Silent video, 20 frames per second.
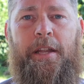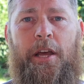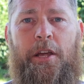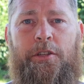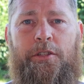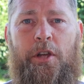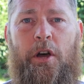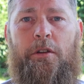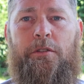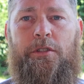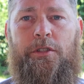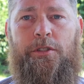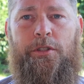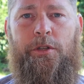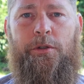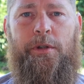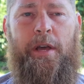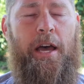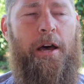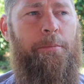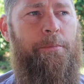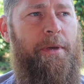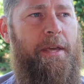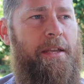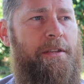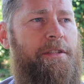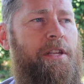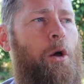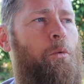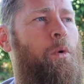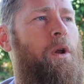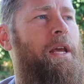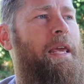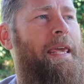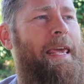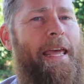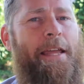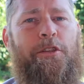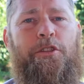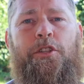that adults do to help kids. Now, what do
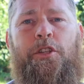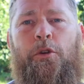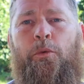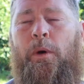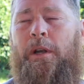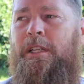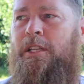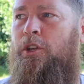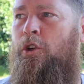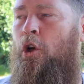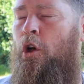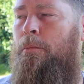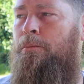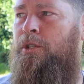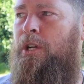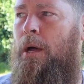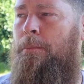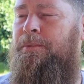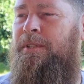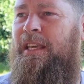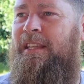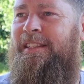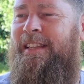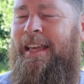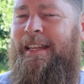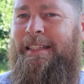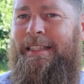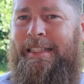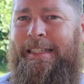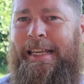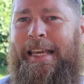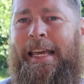kids do? What did Noam Chomsky say?